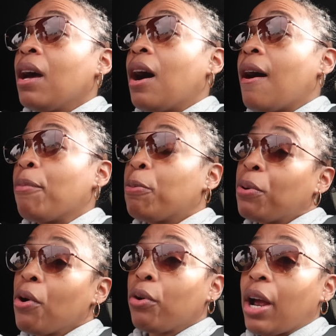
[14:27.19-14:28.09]
um, the
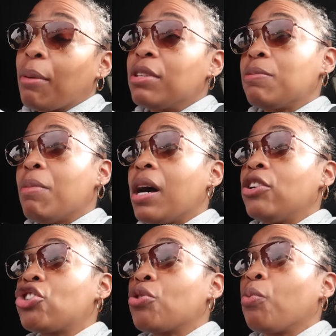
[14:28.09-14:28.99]
program as
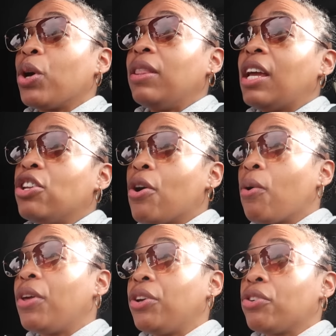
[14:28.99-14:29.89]
much when they know
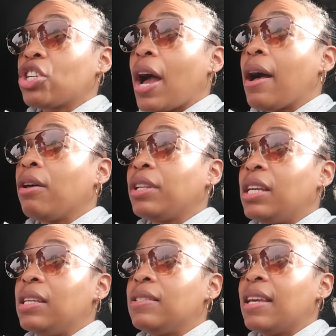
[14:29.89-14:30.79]
that your child
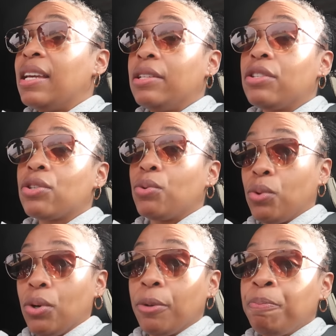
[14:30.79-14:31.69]
is in
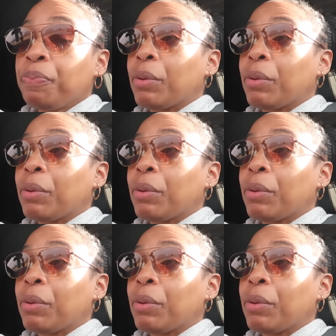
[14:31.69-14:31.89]
school